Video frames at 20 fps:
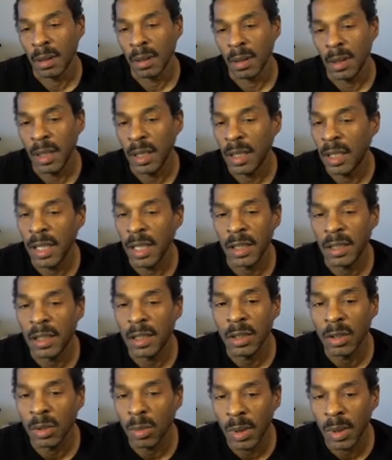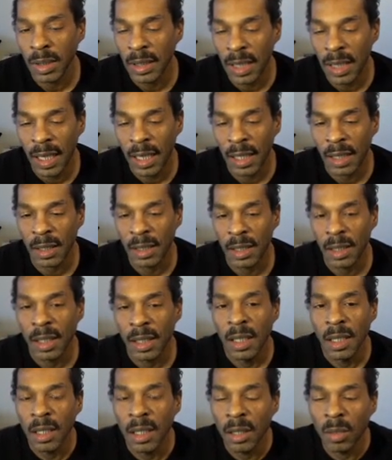in 1929.
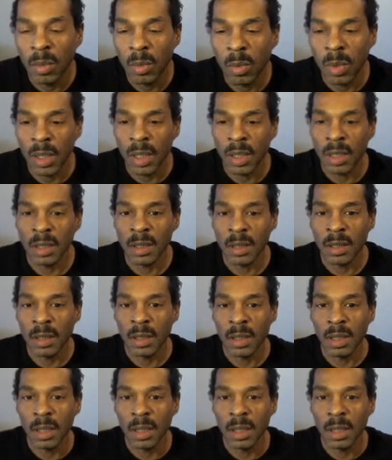It was